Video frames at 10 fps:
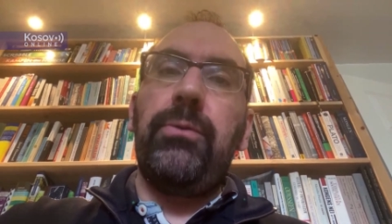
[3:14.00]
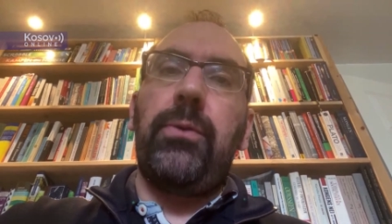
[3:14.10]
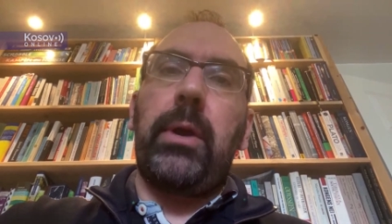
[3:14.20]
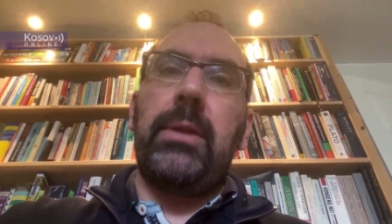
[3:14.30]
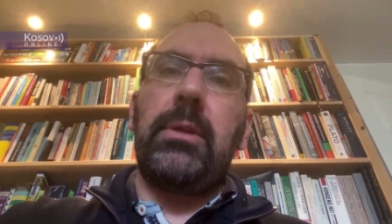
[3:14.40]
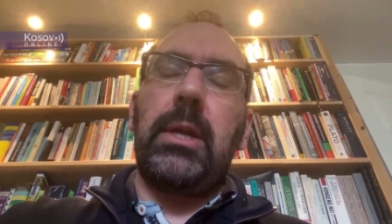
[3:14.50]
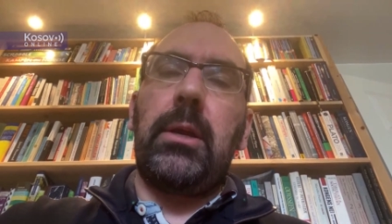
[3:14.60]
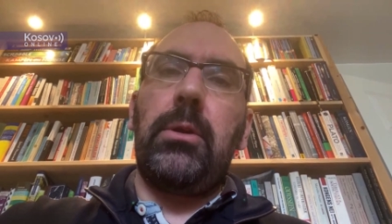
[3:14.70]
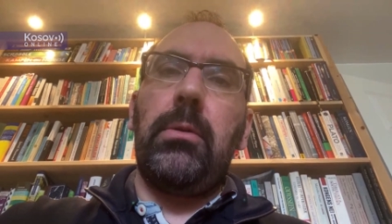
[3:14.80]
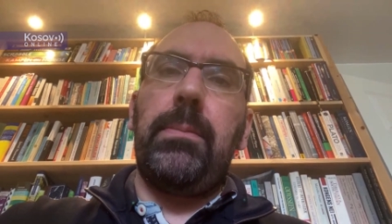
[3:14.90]
for
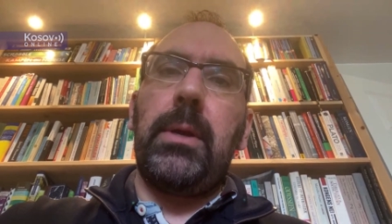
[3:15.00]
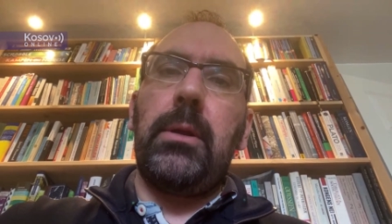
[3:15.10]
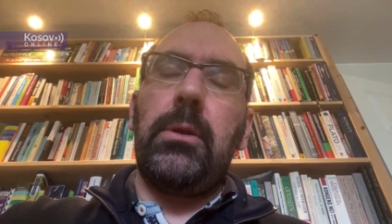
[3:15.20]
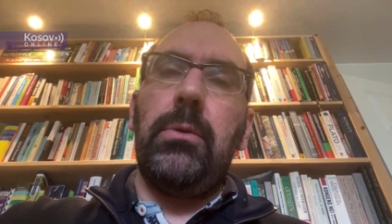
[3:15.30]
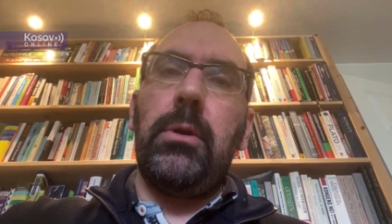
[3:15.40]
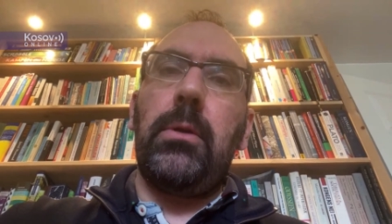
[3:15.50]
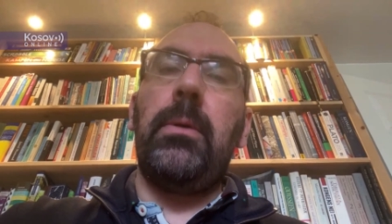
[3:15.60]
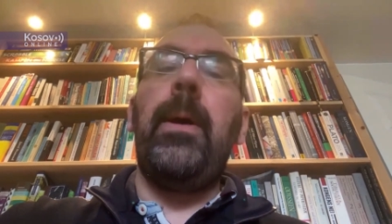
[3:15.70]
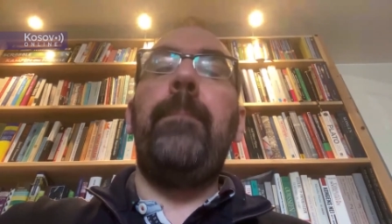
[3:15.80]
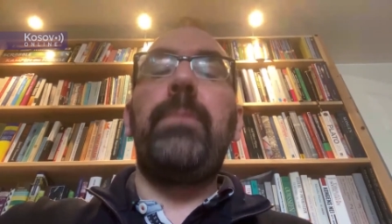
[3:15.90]
entering European
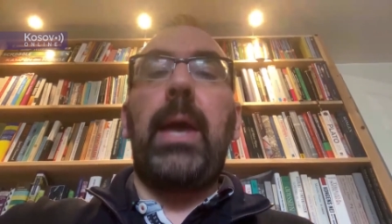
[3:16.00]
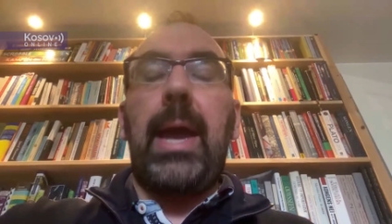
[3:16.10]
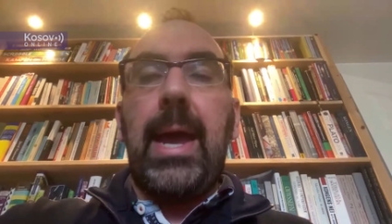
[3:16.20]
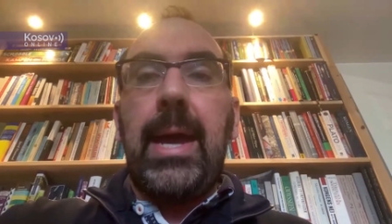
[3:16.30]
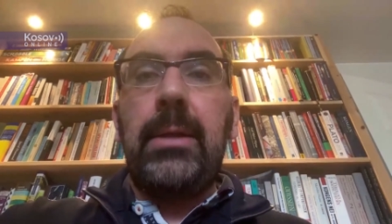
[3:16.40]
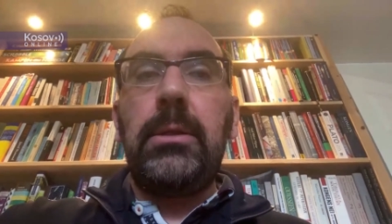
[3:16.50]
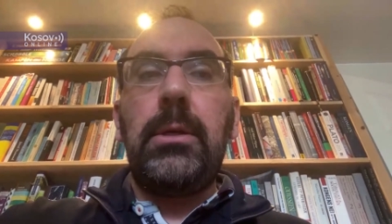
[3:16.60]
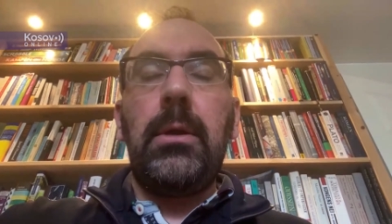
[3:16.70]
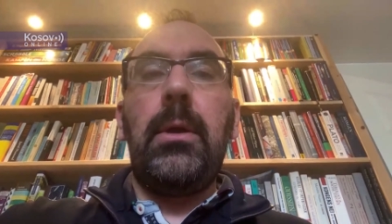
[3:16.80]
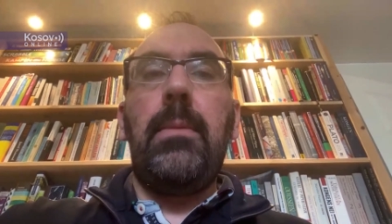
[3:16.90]
Union and
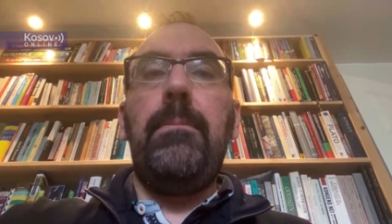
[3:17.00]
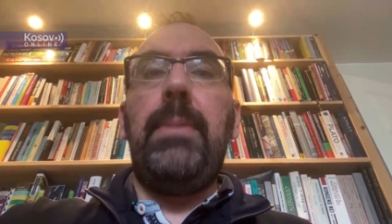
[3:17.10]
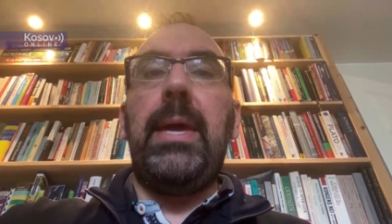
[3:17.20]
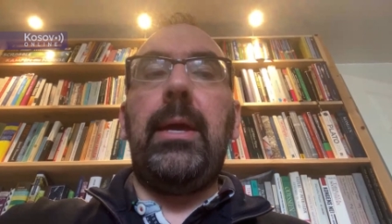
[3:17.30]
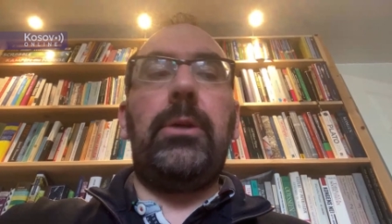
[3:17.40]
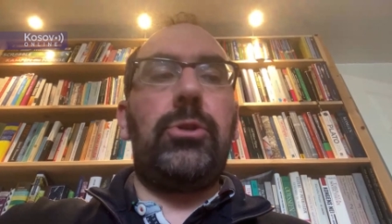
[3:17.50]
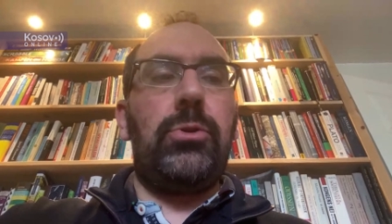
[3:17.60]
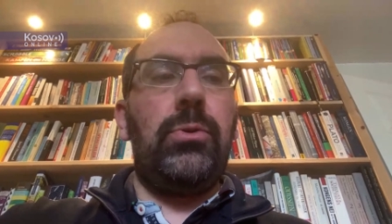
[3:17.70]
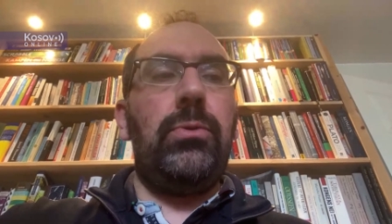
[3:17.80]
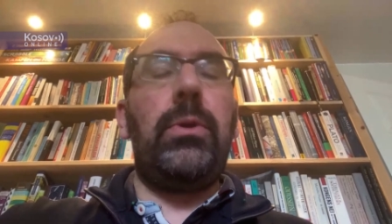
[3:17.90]
being
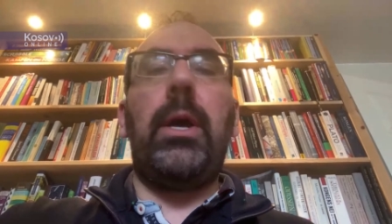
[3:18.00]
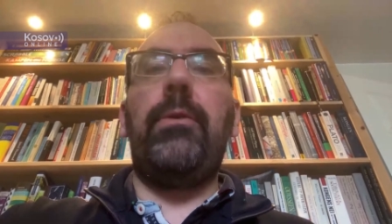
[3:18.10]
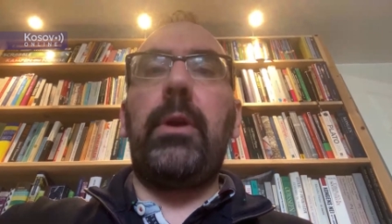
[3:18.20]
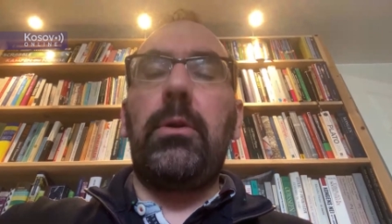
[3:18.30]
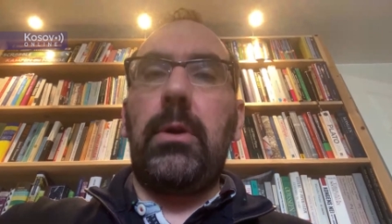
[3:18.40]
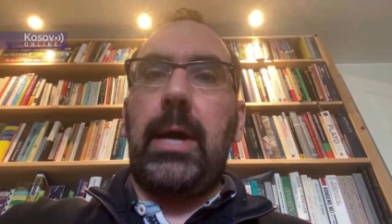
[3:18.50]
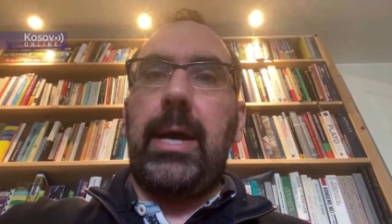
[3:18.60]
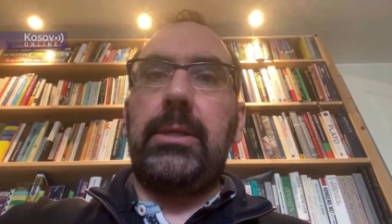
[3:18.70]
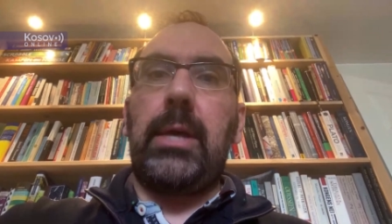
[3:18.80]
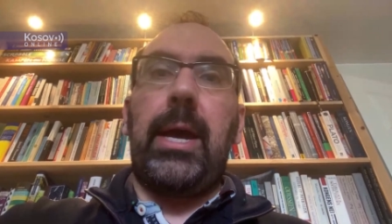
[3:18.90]
soon
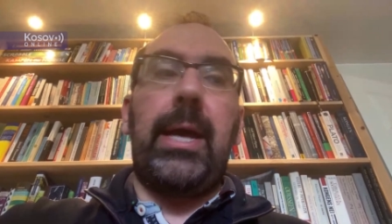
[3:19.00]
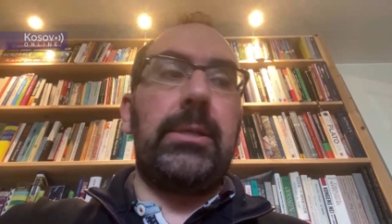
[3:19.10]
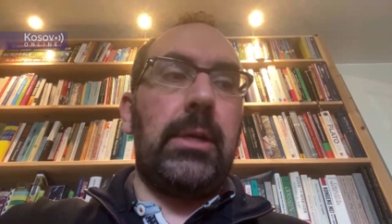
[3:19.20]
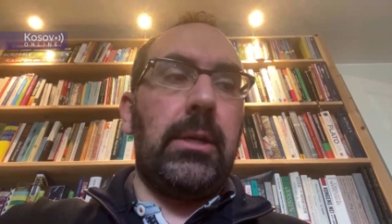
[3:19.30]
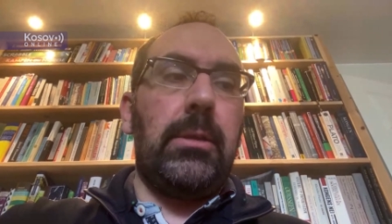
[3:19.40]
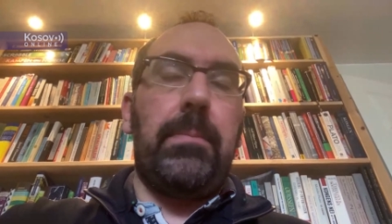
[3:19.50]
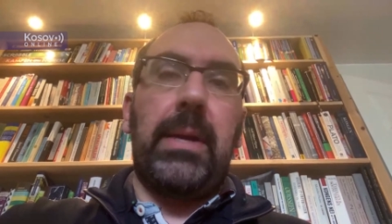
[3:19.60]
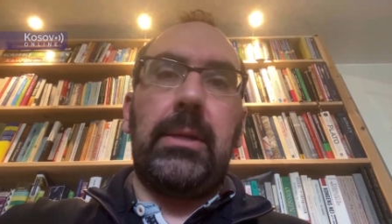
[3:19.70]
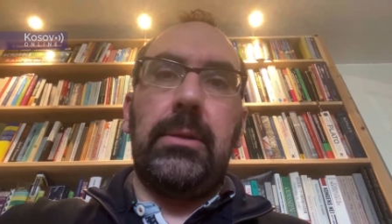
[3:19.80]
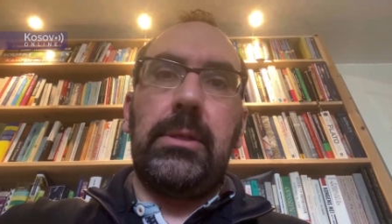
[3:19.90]
recognized as an
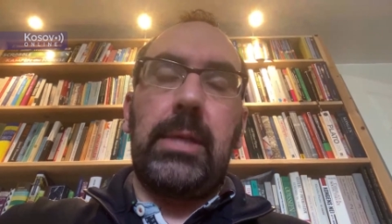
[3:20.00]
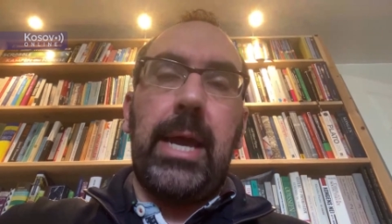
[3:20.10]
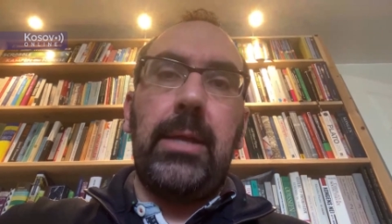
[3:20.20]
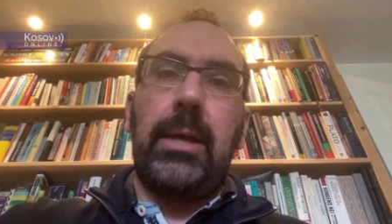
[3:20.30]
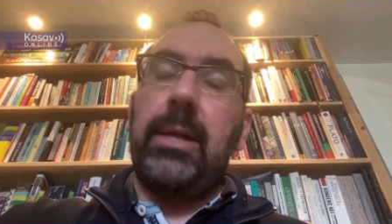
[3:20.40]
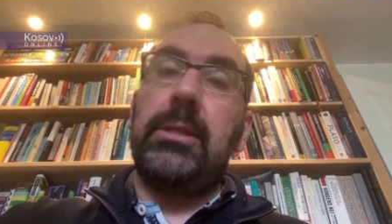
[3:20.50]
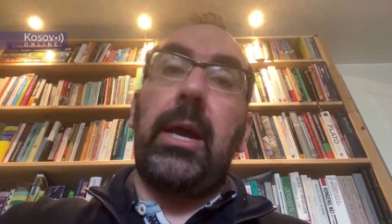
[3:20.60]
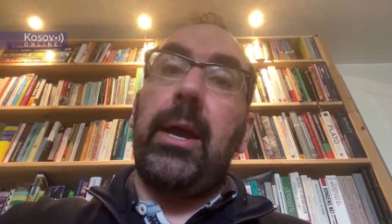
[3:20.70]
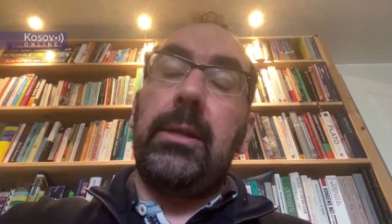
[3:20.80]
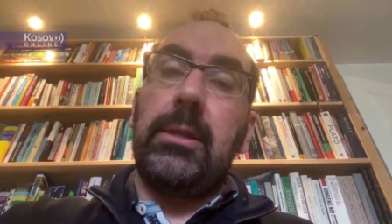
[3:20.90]
independent state. And,
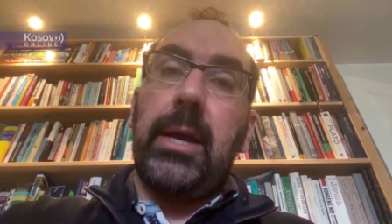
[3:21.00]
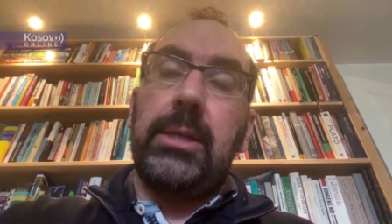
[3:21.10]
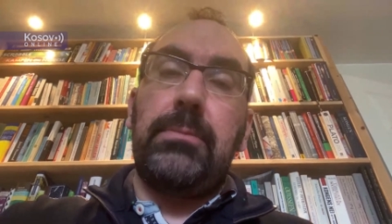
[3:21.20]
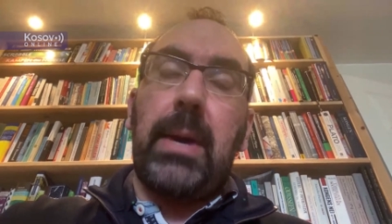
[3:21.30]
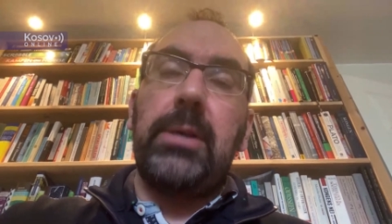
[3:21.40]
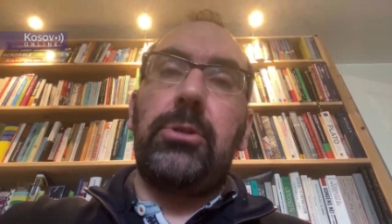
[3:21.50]
and as my